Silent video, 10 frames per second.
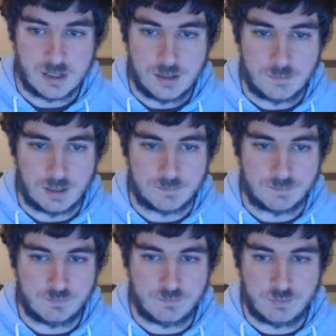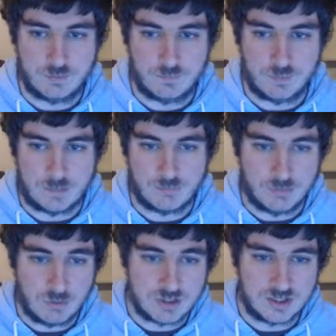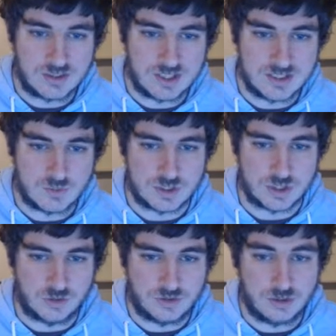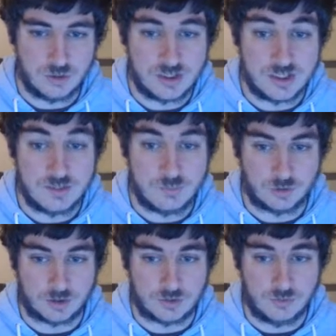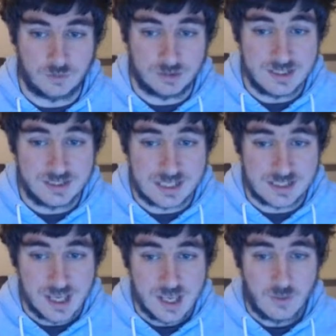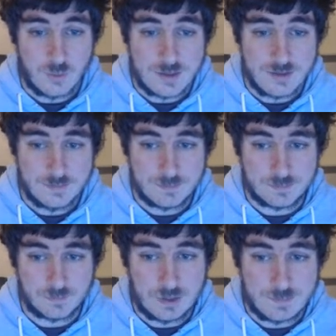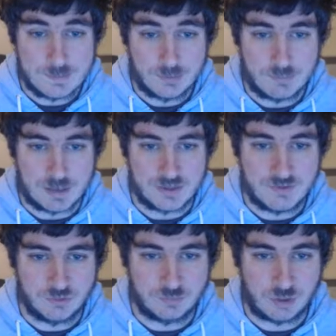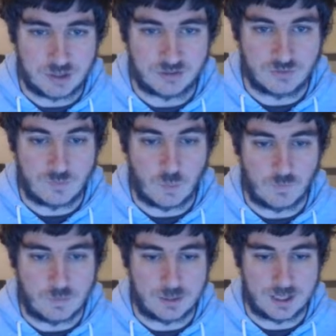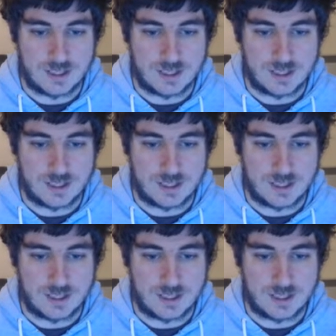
by pr by promoting things which aren't included in the product on release date when when people buy the full price. Read one reply.